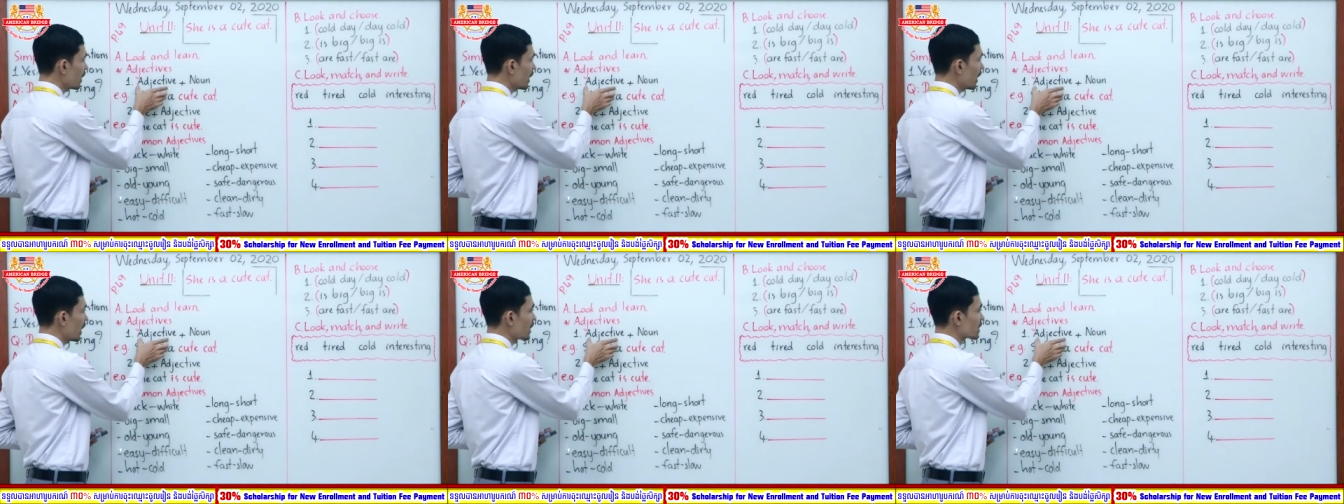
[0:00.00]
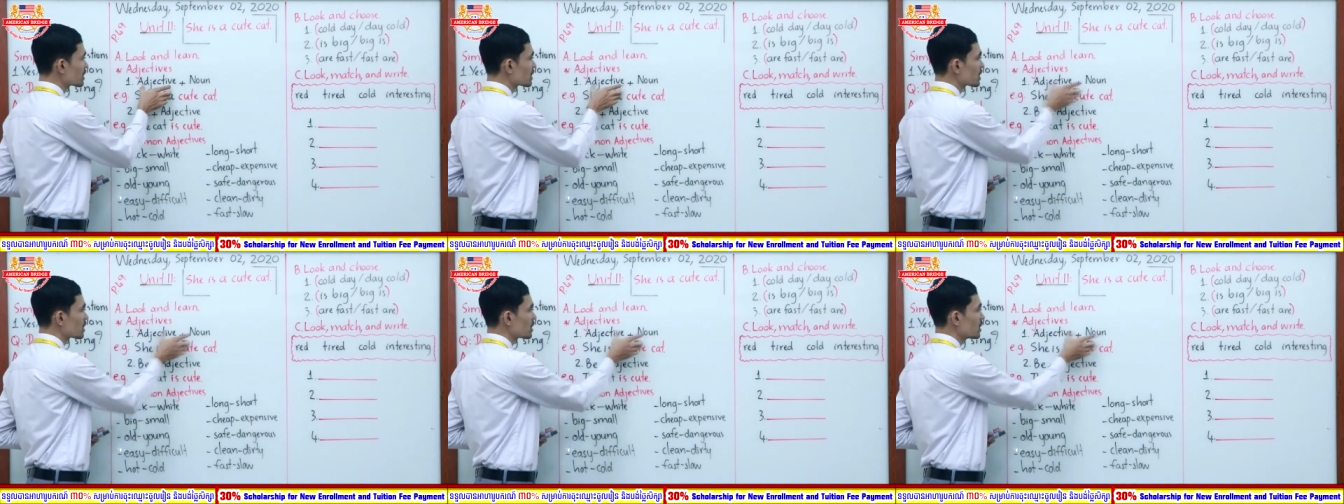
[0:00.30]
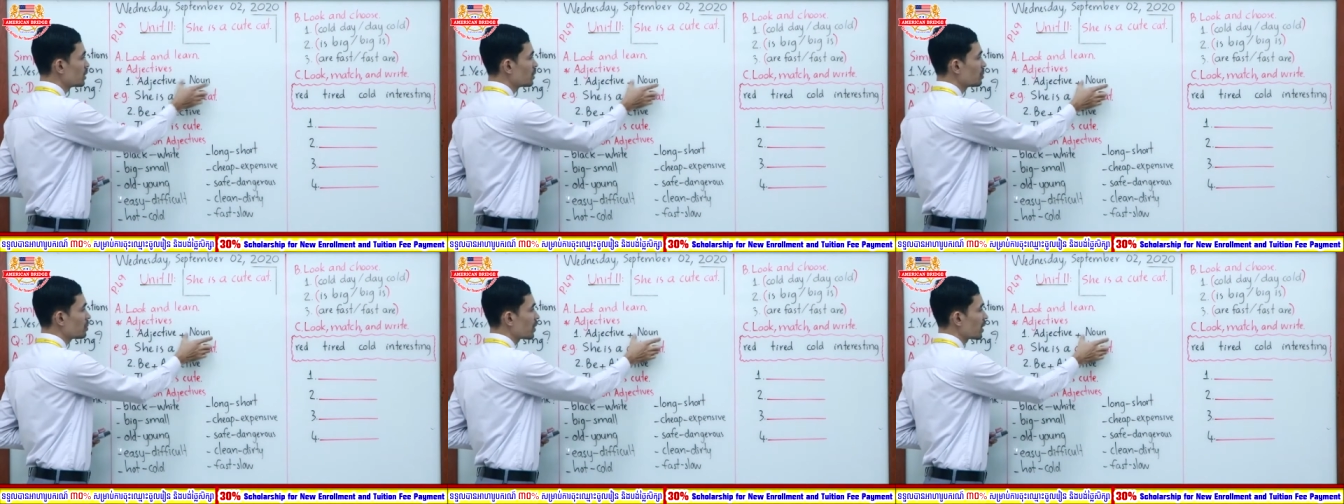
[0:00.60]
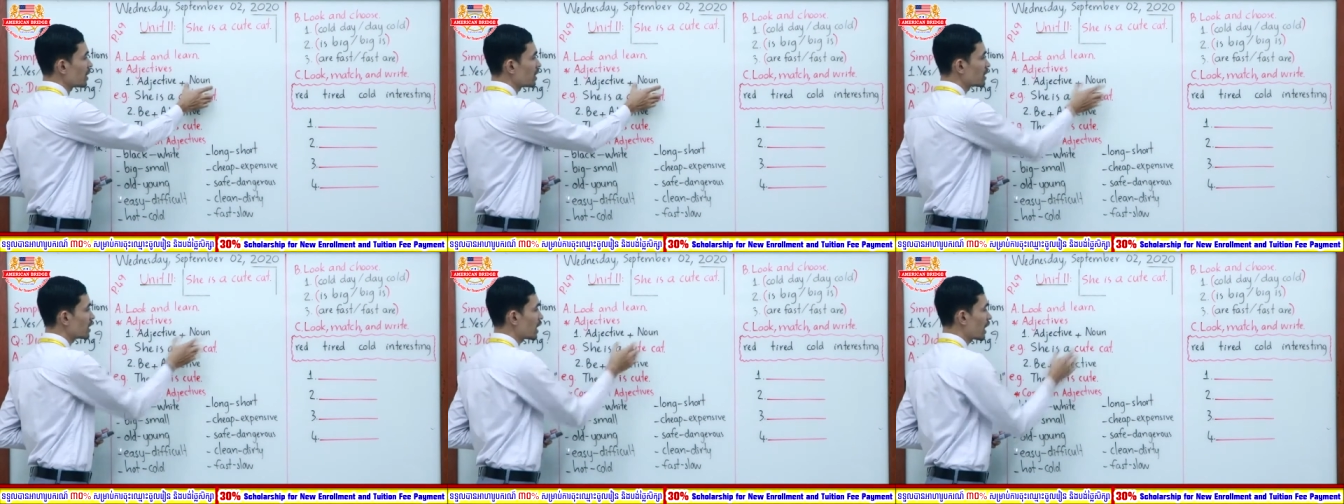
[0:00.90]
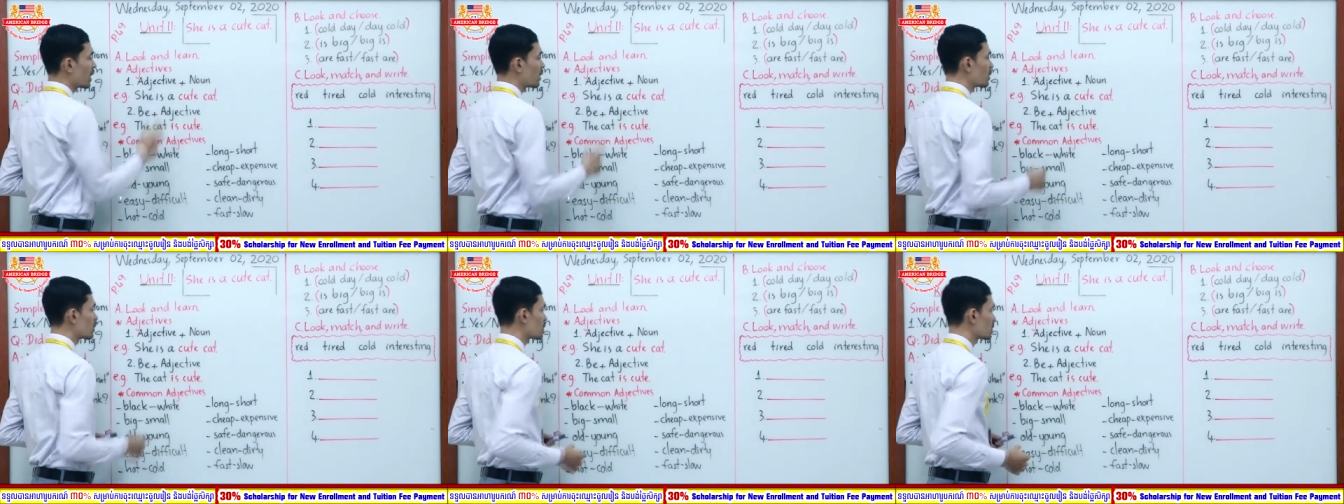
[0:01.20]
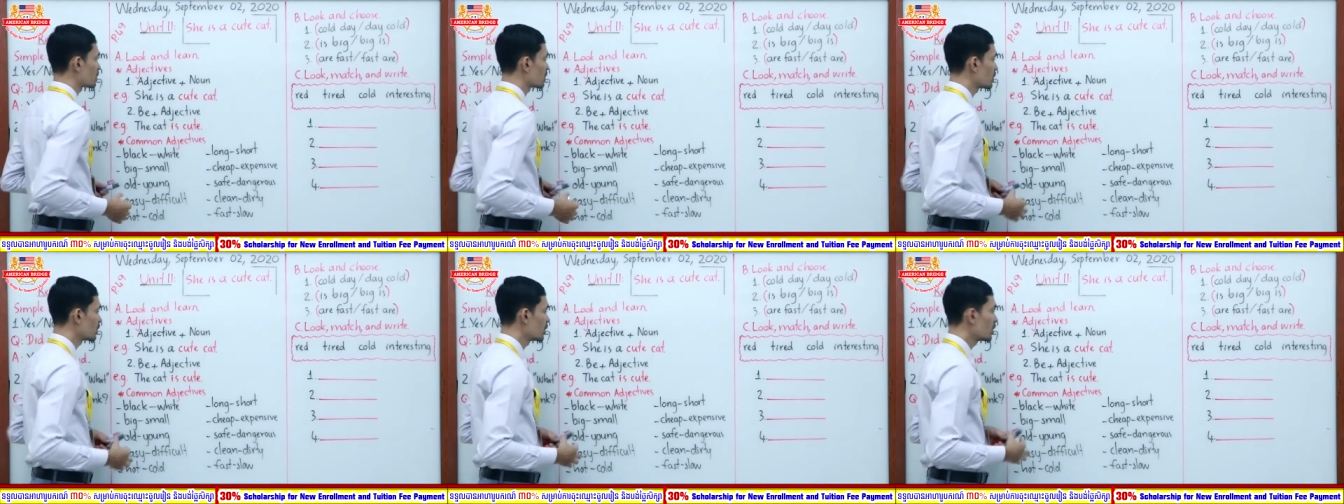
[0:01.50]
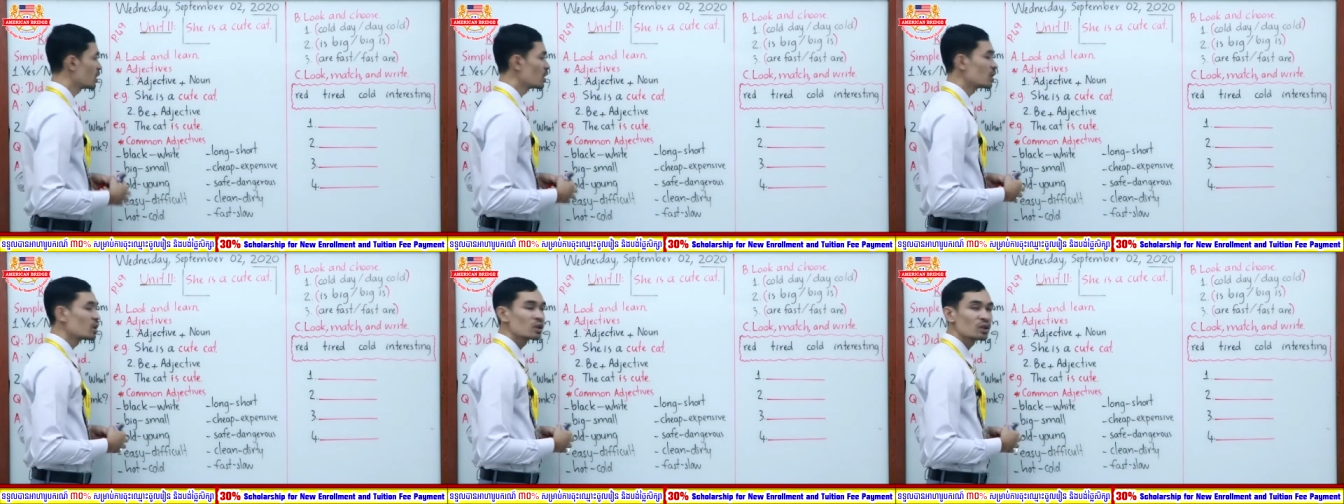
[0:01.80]
Adjective noun.
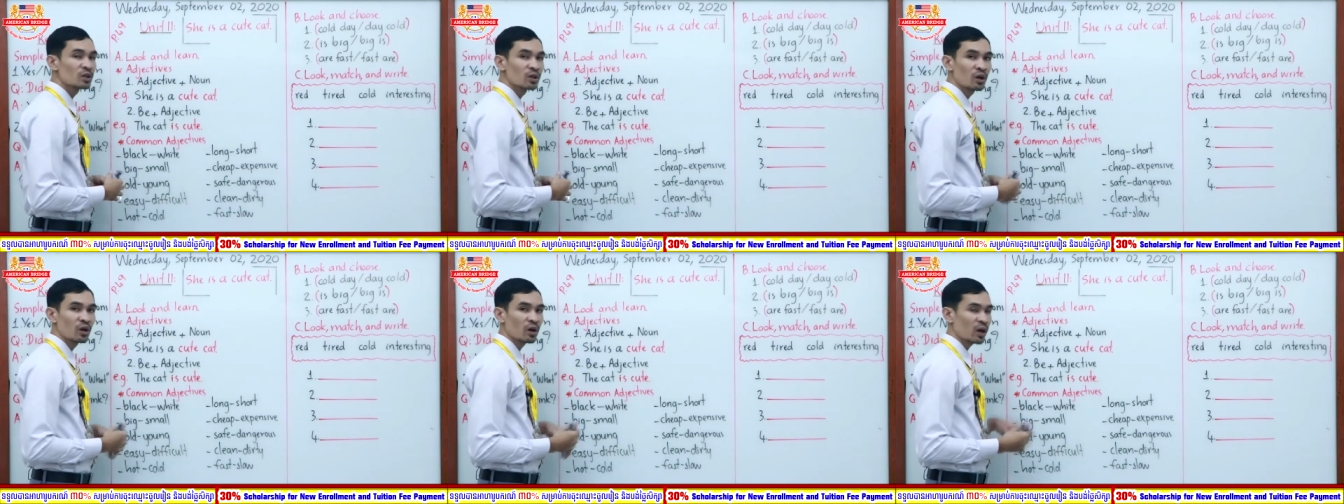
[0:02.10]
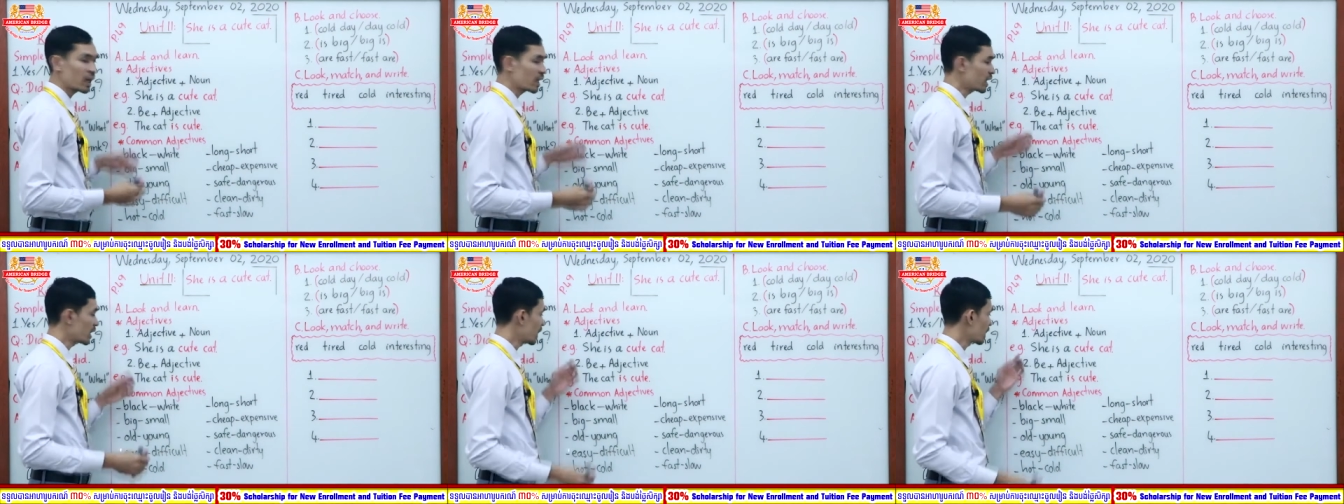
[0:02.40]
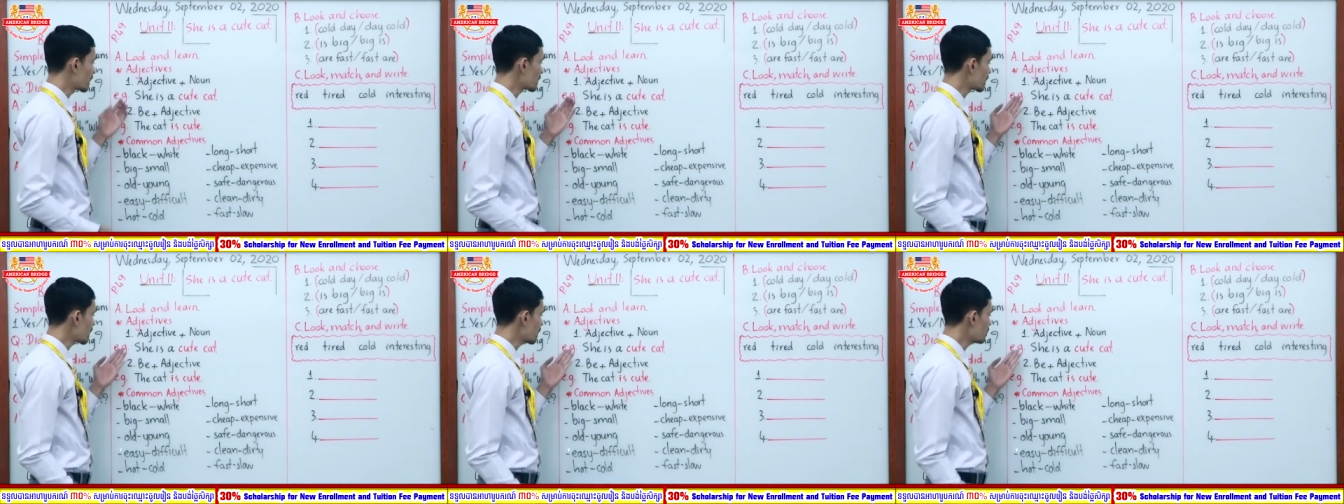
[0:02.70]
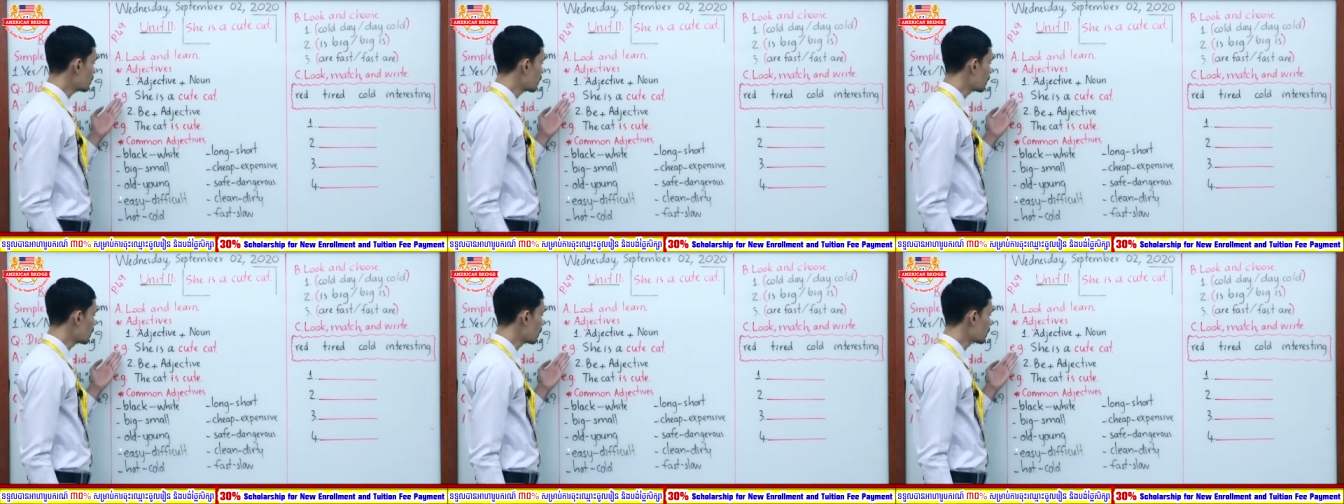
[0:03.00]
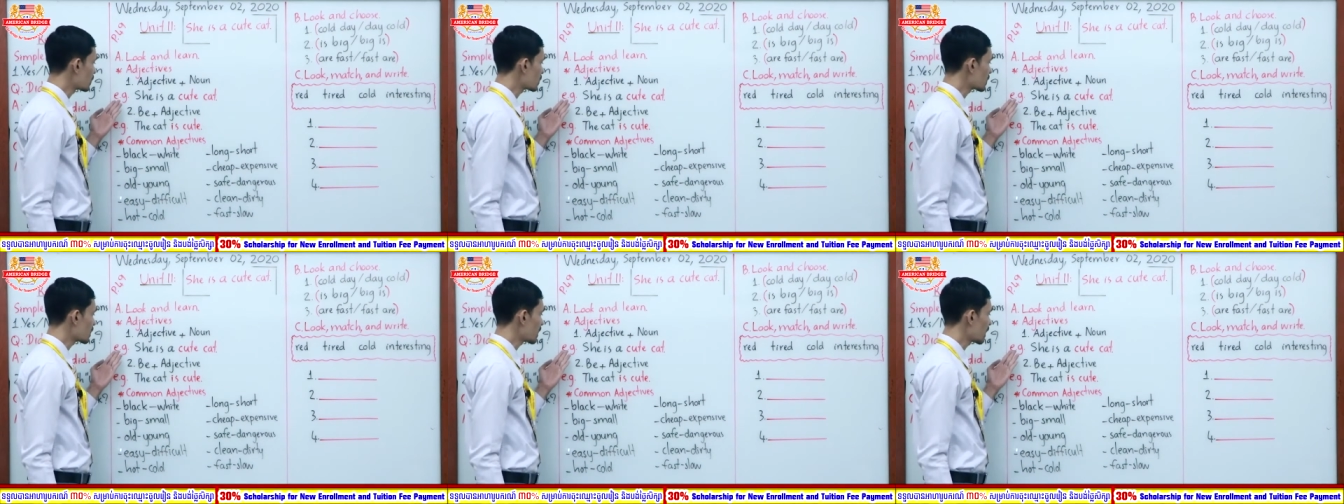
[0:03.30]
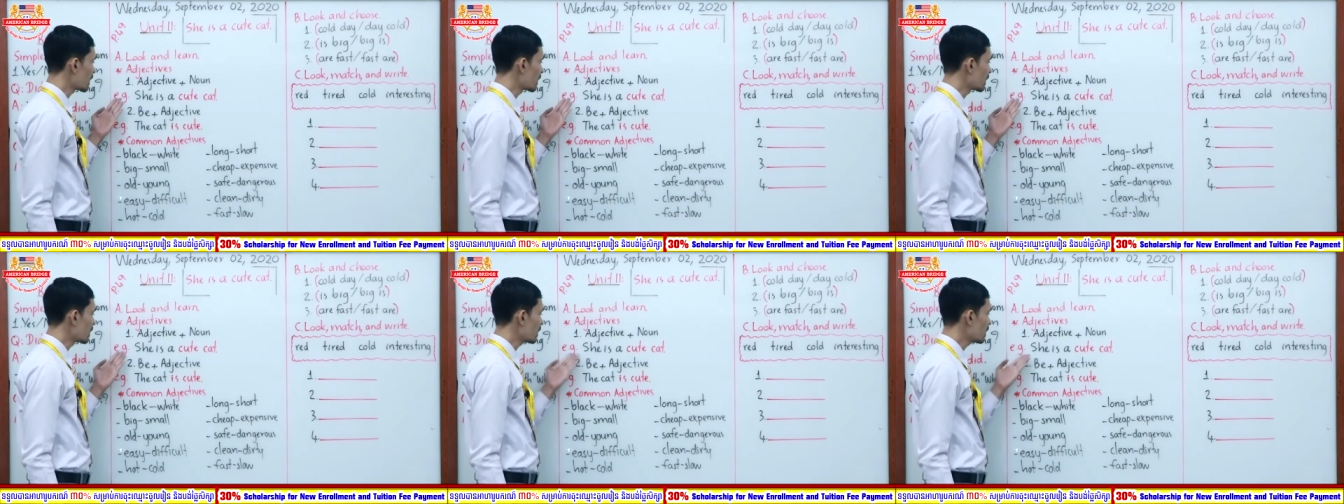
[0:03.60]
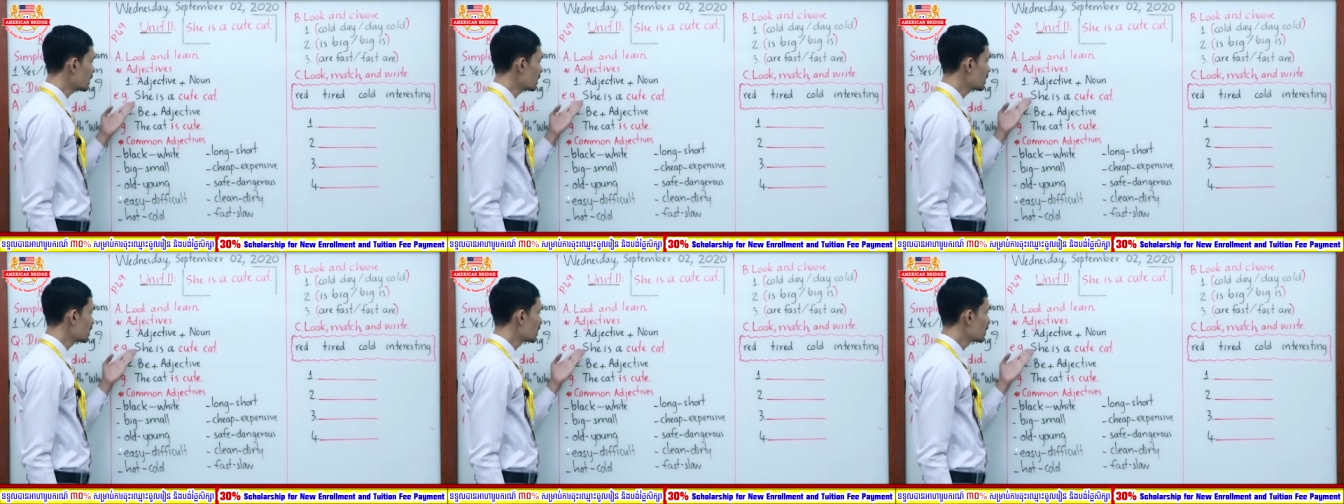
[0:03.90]
You look at the example
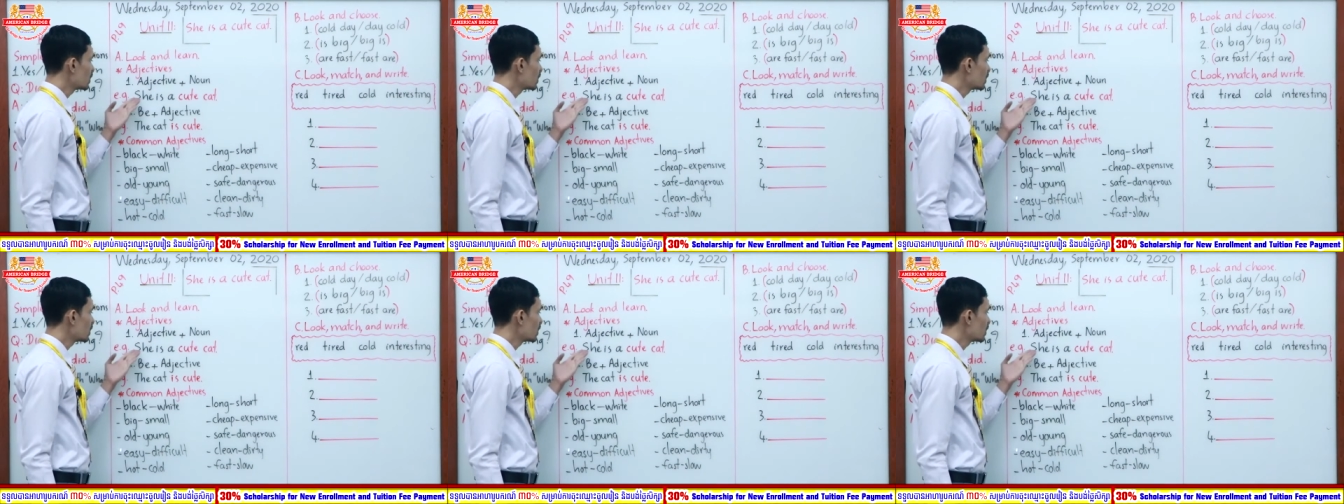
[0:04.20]
altogether.